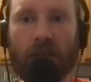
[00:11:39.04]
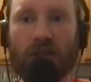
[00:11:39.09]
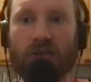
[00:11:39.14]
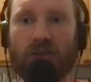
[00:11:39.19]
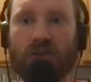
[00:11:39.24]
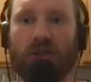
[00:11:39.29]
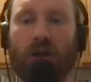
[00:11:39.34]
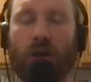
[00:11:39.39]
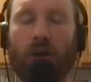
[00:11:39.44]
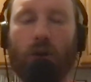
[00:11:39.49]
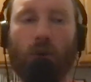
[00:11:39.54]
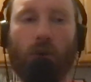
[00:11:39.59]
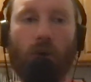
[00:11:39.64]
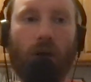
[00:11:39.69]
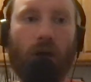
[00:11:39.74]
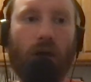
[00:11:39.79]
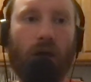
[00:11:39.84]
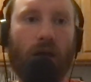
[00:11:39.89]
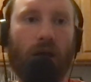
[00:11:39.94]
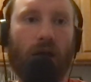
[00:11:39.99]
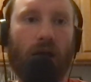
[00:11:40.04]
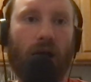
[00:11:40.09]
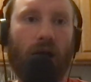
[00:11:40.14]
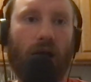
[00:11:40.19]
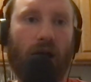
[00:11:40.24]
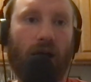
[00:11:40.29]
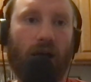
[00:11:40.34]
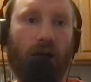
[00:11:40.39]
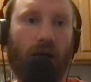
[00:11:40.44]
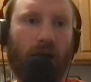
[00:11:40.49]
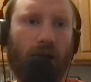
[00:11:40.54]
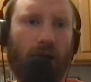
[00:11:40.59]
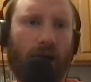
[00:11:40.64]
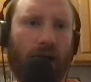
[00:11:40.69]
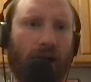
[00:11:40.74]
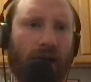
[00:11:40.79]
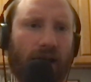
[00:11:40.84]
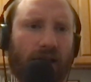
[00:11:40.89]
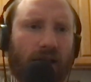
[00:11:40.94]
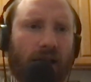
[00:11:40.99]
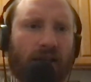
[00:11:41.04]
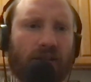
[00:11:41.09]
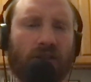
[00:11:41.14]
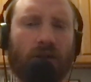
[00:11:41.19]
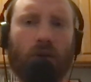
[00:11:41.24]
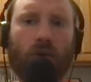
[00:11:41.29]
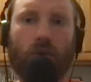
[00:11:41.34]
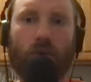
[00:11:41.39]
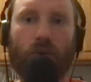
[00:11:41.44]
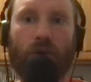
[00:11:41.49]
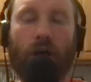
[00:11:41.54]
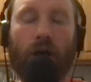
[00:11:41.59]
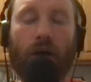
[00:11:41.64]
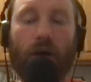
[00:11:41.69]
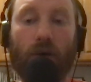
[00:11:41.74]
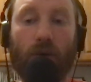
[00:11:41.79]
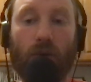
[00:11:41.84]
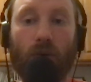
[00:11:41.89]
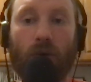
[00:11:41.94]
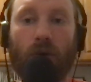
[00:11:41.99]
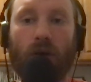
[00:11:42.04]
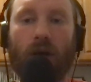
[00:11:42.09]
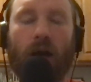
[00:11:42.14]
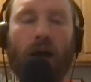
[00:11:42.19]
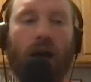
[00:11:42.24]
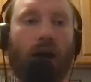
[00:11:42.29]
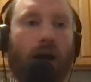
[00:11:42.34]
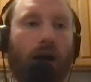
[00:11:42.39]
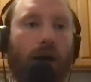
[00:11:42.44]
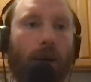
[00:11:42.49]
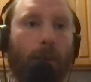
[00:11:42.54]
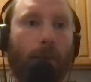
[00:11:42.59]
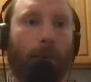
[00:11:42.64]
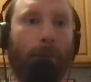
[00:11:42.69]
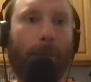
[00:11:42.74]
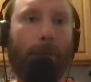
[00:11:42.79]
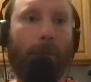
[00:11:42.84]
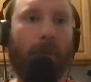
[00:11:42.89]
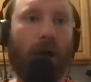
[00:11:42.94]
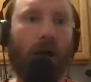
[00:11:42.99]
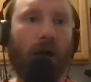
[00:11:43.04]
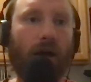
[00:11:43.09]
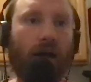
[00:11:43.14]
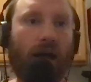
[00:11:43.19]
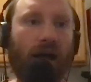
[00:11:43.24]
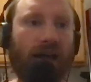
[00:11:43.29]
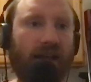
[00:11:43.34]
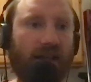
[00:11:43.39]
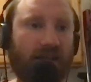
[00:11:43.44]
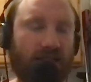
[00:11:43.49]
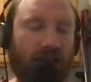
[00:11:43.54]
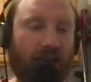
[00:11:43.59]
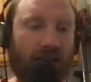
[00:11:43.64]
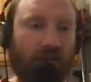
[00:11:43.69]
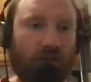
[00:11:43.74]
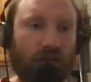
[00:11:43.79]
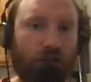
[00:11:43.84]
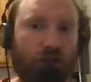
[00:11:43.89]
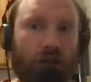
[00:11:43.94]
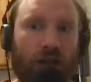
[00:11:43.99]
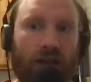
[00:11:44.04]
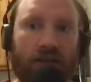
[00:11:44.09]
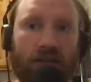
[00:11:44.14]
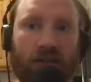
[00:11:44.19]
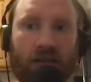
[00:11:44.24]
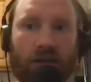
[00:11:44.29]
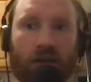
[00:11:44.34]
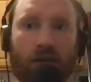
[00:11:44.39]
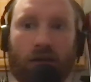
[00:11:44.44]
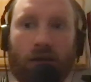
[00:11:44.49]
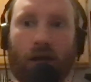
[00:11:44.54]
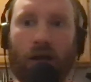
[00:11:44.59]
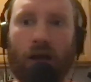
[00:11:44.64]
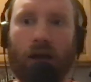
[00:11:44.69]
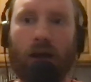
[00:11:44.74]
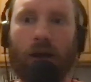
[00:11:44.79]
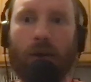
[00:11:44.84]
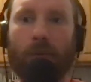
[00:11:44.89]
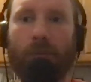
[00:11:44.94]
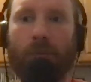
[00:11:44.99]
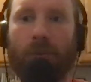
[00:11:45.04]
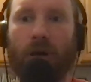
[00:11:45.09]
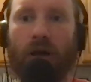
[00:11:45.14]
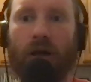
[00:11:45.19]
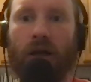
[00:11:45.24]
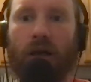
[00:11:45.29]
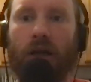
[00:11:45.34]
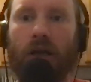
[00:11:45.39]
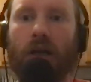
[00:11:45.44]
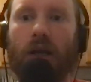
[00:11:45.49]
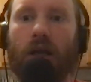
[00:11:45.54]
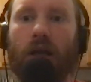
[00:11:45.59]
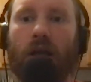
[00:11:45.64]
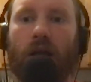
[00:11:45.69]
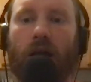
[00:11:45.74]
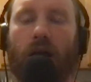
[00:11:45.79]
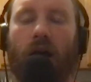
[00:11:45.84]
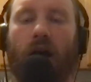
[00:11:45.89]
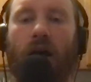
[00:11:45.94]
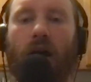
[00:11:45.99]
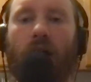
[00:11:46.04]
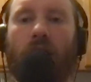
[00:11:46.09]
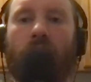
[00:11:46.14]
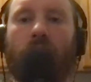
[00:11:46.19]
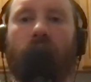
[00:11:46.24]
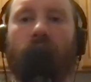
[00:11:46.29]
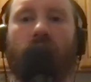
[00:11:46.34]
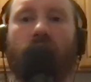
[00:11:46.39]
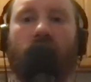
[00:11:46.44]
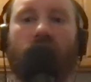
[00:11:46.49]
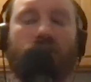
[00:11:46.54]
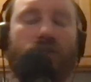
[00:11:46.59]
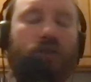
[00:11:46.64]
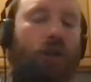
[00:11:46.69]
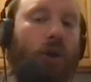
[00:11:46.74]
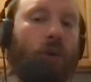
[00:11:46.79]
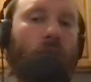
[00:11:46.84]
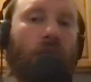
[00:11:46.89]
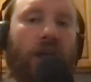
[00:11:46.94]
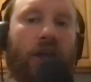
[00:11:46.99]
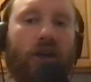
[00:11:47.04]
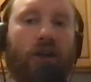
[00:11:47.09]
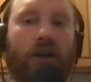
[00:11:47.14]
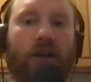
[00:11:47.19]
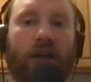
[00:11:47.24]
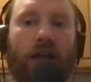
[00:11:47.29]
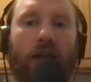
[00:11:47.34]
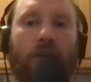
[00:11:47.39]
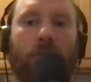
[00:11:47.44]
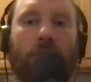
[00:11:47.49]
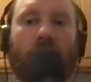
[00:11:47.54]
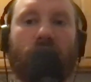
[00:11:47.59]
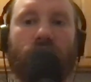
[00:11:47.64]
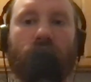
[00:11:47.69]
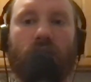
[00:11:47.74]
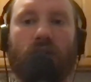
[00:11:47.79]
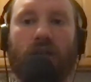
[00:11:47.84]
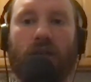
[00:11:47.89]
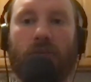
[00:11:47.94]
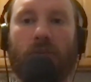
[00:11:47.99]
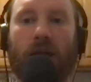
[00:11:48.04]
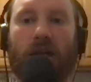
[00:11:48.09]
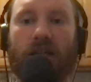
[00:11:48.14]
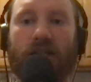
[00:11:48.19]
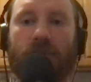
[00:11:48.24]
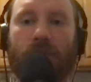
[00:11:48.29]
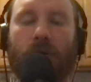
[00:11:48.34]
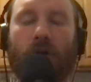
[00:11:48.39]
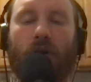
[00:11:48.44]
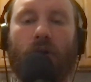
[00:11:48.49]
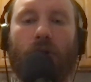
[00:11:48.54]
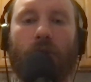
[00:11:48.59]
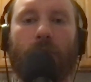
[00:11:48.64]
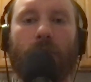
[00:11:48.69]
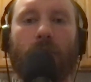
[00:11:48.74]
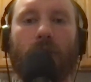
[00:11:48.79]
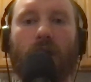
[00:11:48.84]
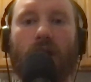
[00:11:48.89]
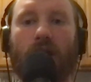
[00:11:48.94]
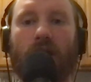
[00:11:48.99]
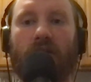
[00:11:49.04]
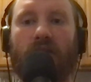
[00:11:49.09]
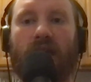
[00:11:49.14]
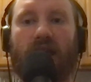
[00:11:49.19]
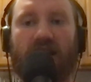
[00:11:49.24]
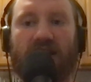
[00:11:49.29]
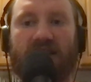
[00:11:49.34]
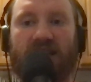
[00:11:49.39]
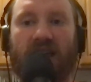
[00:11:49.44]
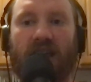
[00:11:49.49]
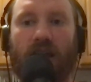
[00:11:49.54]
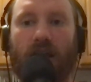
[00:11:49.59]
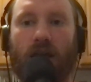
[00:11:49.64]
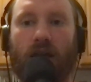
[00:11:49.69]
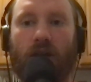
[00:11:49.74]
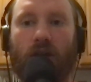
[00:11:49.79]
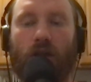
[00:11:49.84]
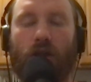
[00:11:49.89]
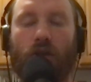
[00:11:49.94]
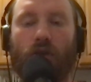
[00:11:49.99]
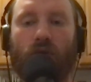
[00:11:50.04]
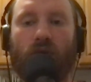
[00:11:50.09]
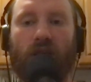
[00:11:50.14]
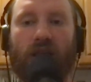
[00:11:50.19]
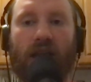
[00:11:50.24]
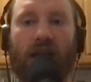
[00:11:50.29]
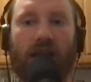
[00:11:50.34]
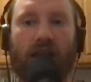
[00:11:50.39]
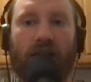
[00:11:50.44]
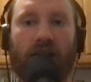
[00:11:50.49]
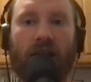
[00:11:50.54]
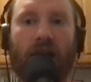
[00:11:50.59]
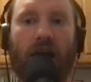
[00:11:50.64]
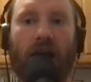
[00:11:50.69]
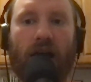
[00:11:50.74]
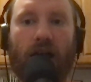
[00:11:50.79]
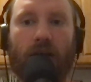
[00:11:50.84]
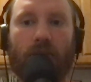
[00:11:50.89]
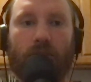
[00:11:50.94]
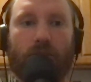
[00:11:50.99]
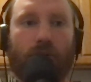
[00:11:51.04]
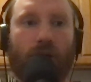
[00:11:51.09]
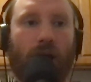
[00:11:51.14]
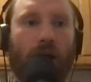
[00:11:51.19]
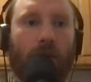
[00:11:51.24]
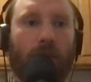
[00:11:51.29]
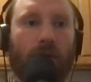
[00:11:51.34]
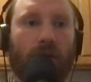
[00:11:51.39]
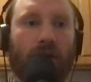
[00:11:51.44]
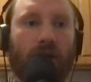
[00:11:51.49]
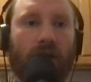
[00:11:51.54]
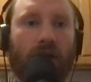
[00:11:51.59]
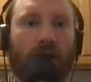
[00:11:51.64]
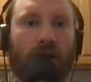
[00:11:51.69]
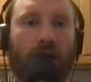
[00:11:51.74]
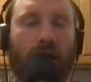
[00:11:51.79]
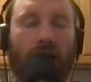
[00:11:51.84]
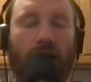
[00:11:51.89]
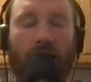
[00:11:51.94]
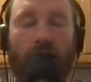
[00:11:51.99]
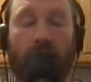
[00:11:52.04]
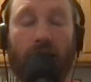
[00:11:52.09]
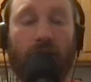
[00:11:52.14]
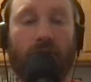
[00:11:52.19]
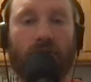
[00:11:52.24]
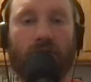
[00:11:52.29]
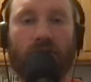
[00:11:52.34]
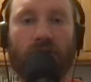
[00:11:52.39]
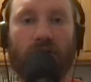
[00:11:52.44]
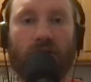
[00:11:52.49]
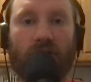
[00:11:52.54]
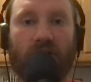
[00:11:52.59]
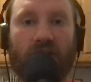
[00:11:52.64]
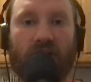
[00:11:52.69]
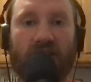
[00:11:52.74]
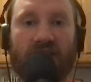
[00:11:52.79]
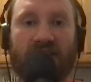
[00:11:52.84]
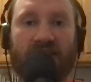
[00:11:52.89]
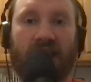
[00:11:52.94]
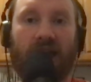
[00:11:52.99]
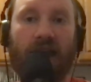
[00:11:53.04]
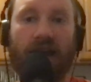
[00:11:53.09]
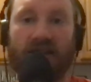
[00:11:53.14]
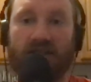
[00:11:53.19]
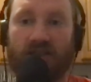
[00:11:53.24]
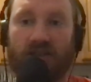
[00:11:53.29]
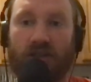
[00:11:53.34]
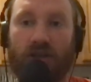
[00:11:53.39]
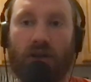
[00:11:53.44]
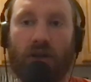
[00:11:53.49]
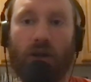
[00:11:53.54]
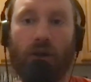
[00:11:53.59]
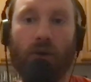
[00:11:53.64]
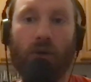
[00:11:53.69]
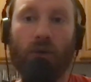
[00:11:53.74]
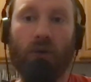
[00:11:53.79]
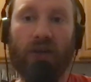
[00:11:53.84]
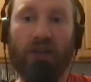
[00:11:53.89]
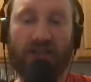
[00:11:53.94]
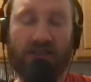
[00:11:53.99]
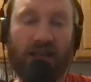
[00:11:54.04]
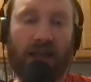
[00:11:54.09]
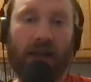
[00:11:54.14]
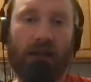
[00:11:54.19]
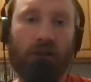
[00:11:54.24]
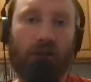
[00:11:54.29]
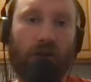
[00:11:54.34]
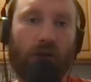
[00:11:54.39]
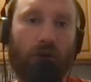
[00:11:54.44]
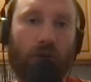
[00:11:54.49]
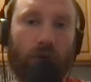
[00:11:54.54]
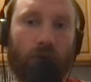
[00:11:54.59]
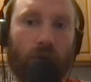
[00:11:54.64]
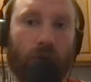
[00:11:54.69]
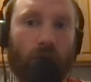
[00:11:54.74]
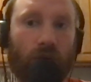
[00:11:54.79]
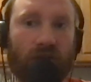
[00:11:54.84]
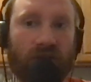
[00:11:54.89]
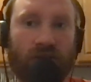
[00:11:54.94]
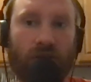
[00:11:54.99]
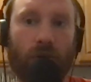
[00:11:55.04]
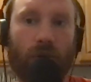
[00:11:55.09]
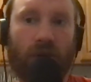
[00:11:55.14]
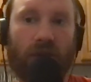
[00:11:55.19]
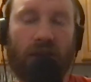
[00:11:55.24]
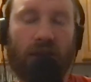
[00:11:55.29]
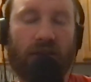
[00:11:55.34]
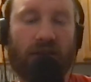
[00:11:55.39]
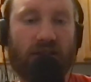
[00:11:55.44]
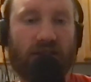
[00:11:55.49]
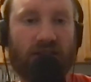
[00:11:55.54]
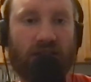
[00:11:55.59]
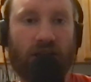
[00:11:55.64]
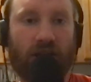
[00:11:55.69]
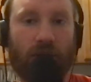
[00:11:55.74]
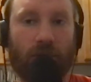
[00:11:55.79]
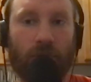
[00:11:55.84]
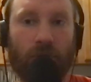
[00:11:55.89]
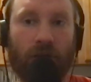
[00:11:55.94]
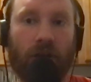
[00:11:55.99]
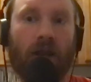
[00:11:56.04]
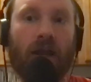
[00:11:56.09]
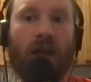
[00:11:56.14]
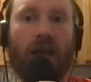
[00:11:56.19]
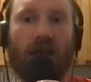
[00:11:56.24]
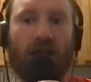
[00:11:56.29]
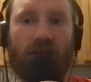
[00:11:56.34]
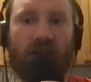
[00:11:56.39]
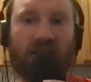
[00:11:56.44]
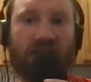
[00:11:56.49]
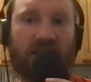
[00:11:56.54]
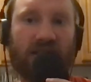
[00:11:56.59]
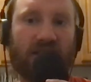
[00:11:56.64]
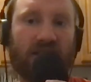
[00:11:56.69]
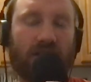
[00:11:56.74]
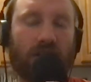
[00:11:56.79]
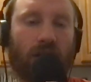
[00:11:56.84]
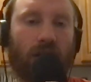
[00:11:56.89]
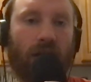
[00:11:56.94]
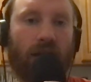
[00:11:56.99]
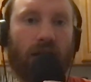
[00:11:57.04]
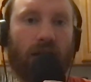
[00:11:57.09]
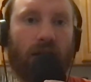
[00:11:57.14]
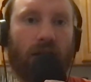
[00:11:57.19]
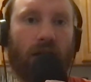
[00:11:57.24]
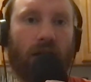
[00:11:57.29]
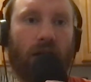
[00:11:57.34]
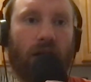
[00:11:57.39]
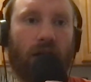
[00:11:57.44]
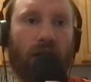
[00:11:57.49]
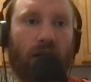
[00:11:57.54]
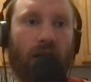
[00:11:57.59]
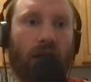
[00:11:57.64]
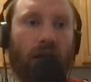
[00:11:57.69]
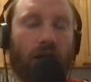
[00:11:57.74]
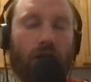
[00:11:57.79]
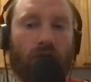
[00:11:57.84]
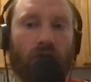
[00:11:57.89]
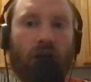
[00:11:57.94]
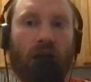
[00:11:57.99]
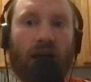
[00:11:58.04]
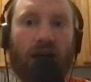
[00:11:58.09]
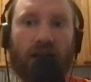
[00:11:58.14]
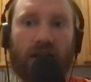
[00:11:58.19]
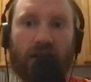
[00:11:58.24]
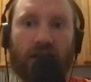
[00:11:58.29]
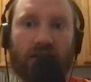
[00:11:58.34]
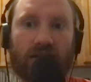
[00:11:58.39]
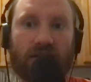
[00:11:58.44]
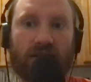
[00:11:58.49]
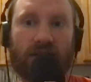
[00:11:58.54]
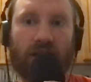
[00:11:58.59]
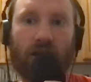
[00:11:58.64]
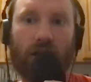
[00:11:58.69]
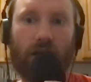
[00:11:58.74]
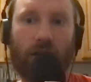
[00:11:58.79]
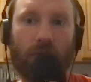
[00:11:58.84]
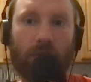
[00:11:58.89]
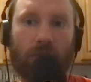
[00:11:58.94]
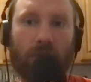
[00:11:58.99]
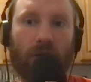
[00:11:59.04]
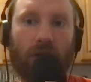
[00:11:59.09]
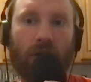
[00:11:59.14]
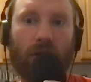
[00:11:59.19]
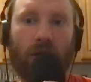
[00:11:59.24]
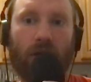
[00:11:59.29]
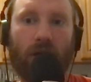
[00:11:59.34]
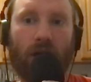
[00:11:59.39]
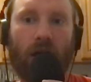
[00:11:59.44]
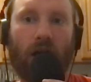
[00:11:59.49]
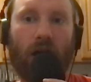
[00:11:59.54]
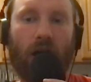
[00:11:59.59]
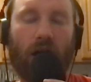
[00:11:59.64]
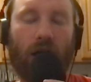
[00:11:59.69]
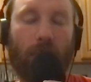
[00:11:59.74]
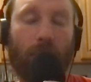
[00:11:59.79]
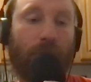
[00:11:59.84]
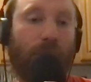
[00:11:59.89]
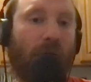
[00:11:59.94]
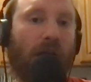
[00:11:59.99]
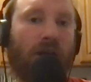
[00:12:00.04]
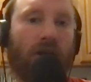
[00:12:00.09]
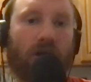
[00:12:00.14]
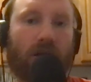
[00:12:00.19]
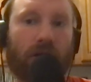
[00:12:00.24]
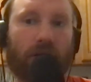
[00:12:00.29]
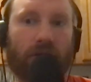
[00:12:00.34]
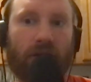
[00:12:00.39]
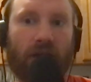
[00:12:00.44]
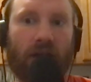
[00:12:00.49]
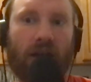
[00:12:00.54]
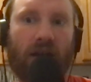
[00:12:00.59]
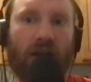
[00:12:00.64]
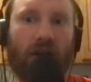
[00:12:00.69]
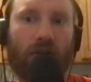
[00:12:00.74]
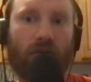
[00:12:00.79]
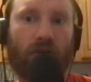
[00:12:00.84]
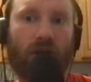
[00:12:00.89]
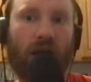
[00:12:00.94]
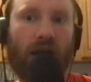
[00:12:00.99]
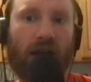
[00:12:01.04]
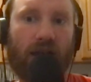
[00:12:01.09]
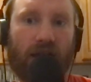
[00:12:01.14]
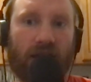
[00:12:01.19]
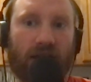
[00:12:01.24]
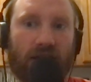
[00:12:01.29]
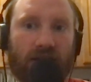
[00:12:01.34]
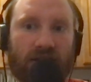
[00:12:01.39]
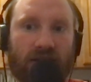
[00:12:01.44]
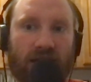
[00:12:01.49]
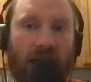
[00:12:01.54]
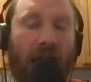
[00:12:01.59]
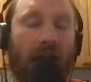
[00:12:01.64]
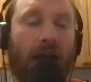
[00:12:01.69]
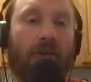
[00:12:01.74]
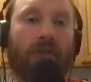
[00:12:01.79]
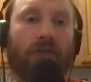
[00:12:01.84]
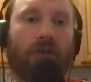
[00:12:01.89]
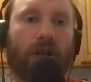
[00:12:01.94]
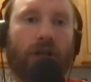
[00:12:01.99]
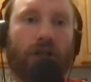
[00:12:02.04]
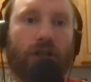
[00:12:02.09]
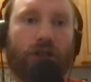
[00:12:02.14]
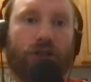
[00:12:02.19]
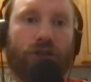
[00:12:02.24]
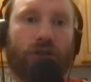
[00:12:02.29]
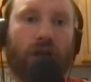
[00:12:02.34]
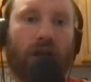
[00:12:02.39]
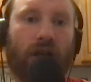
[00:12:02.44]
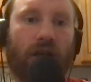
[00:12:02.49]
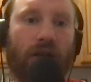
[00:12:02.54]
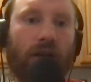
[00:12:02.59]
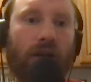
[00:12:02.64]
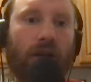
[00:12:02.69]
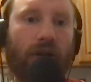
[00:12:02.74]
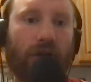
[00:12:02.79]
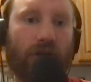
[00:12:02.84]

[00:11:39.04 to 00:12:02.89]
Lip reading: So uh, I don't know, but I guess I haven't checked it. But uh, there's no hitter in Major League Baseball that is hitting 389. Probably I'd have to look at the stats to know exactly who is doing that this year. But this is like an Arias type. Better than an Arias average, right?